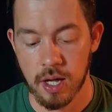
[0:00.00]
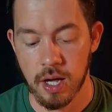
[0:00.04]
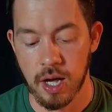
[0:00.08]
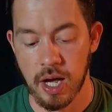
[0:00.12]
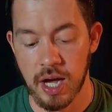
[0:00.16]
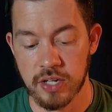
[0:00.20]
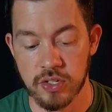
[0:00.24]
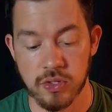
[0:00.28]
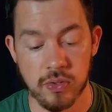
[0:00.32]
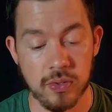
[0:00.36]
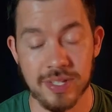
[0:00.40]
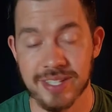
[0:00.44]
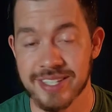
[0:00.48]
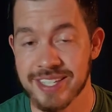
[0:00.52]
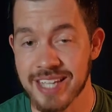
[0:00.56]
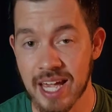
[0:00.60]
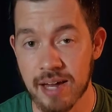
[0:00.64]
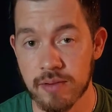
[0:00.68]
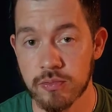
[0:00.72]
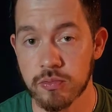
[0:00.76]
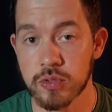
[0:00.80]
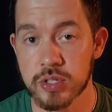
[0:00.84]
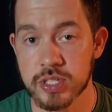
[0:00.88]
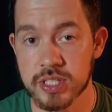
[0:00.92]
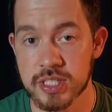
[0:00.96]
I do this
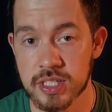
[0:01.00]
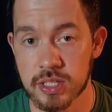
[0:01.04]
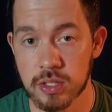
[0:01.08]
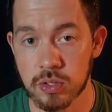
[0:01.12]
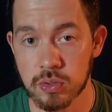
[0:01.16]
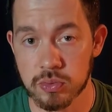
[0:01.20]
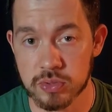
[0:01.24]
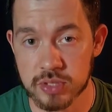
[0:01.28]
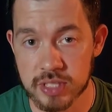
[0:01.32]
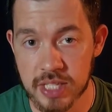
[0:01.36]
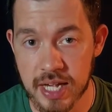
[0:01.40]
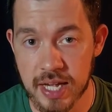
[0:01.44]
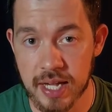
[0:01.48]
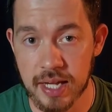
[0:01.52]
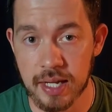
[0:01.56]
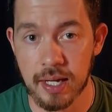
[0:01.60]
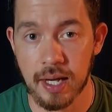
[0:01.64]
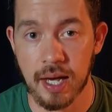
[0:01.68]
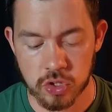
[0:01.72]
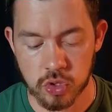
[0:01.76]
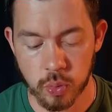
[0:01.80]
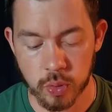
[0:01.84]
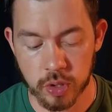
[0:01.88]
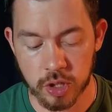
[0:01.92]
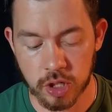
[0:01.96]
every single day.
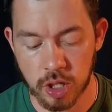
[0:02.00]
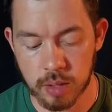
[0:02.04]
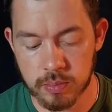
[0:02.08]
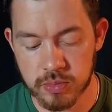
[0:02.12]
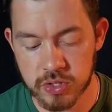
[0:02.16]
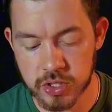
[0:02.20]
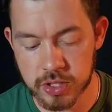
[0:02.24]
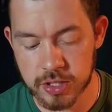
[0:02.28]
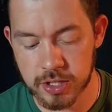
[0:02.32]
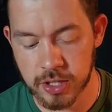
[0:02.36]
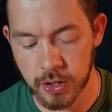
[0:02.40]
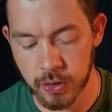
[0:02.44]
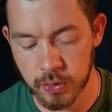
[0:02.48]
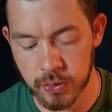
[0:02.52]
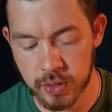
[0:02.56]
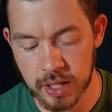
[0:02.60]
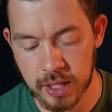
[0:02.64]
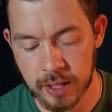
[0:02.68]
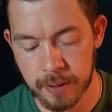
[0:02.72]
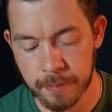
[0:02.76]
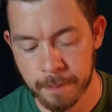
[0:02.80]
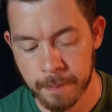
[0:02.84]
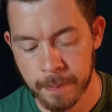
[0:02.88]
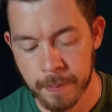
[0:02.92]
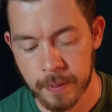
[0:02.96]
So when it comes to
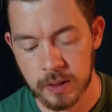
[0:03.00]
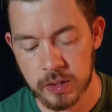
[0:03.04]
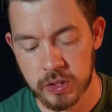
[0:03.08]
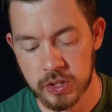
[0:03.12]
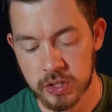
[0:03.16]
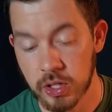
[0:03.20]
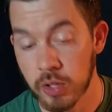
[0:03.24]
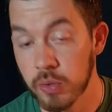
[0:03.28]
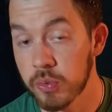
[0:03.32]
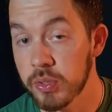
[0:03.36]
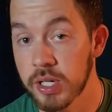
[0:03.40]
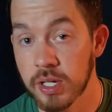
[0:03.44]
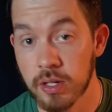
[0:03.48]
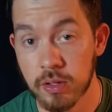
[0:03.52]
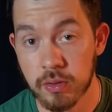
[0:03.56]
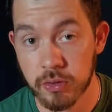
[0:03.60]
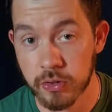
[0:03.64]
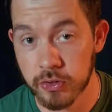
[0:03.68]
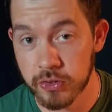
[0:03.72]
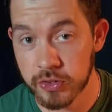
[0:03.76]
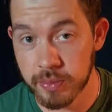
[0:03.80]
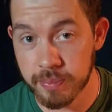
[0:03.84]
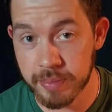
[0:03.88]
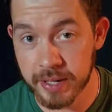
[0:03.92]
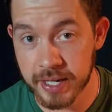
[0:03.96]
coding, you don't need to
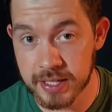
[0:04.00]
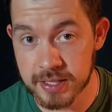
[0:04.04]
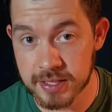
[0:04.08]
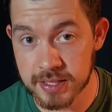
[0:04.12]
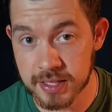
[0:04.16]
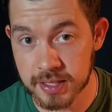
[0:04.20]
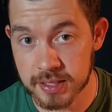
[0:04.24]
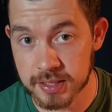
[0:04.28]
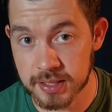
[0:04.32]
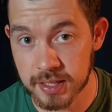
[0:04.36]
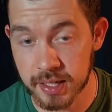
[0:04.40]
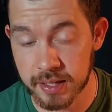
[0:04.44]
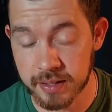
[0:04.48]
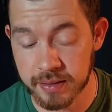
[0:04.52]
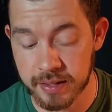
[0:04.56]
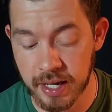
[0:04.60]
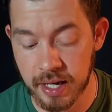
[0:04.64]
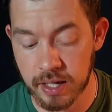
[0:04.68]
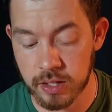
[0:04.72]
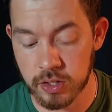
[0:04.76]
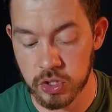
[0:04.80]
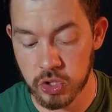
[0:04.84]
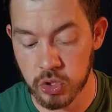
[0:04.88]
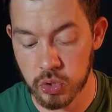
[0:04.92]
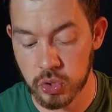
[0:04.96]
learn the basics like
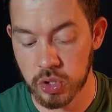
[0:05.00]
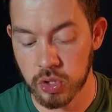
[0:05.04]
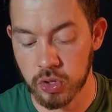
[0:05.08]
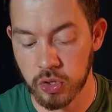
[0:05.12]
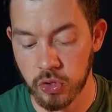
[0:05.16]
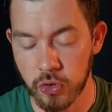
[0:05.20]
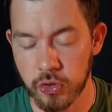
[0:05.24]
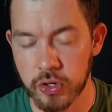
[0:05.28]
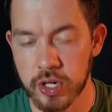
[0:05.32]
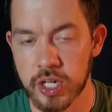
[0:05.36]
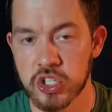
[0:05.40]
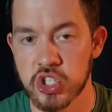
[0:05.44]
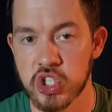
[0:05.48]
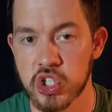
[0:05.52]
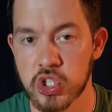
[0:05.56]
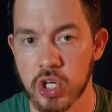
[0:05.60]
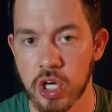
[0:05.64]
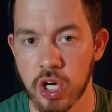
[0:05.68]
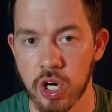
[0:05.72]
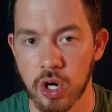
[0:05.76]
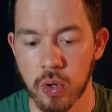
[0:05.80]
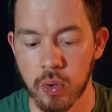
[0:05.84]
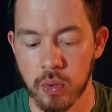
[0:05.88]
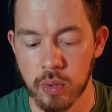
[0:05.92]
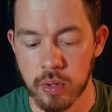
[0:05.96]
that. You can learn as you
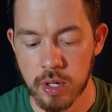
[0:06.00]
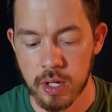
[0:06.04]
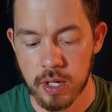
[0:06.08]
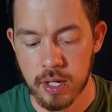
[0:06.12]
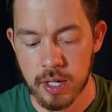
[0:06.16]
go.